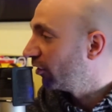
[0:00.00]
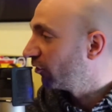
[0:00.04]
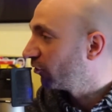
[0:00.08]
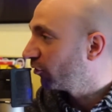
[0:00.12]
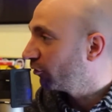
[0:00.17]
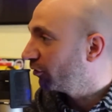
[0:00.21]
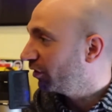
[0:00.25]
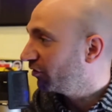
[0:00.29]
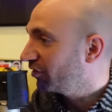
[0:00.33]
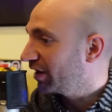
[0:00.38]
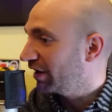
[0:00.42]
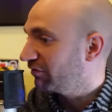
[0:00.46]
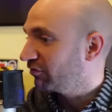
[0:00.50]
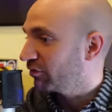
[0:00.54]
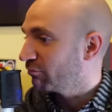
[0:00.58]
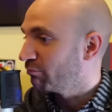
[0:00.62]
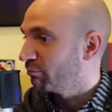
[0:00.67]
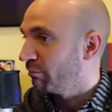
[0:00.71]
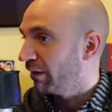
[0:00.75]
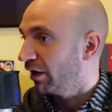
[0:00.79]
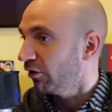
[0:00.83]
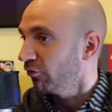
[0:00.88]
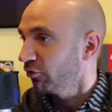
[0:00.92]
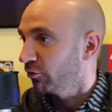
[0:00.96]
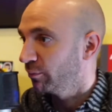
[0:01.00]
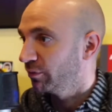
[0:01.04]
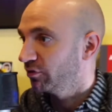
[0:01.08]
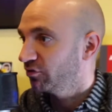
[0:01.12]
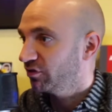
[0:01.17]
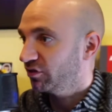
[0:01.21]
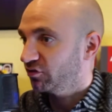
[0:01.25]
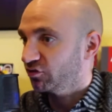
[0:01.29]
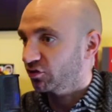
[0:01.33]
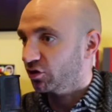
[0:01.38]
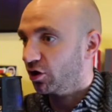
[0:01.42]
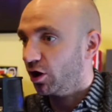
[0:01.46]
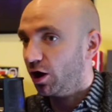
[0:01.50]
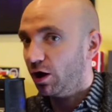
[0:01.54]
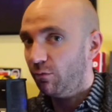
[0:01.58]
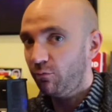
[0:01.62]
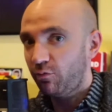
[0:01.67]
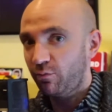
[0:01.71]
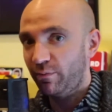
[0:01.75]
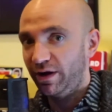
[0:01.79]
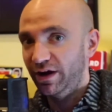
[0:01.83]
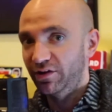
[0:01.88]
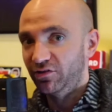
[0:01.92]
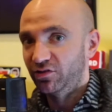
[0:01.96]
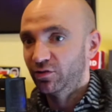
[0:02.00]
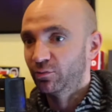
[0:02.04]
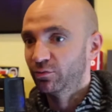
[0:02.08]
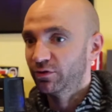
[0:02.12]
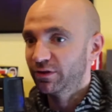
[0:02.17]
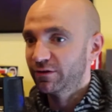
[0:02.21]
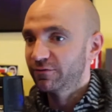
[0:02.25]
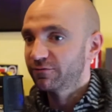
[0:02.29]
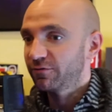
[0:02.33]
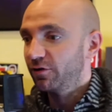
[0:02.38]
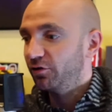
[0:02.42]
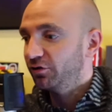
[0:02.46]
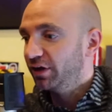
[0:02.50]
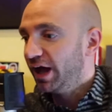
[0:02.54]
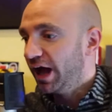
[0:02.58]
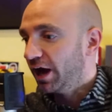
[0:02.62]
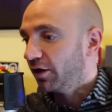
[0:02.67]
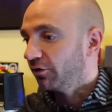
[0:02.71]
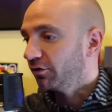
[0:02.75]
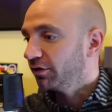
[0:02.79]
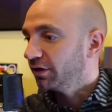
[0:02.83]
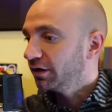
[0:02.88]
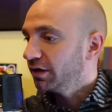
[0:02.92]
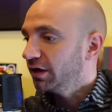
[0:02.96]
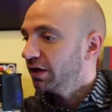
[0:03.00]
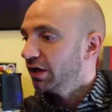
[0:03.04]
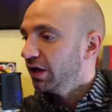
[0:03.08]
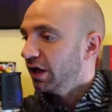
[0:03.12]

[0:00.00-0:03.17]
So it doesn't have to melt them, it just has to compromise them where they fall down.